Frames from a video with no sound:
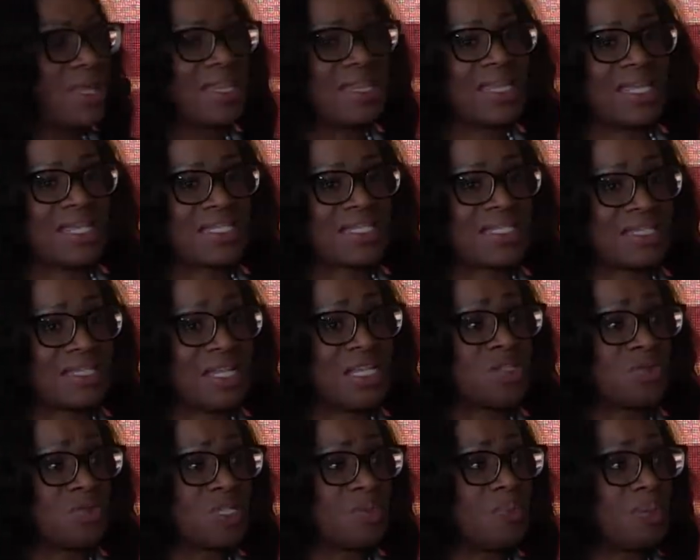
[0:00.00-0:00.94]
this
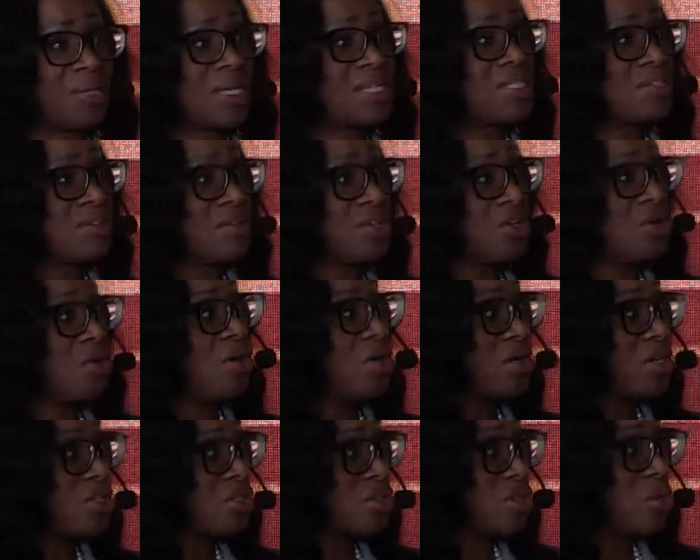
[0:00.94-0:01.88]
was placed on your
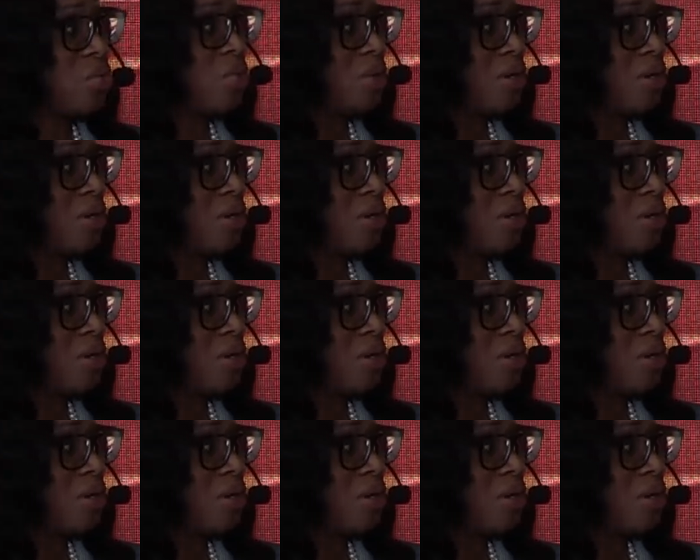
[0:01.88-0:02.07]
heart, so you were a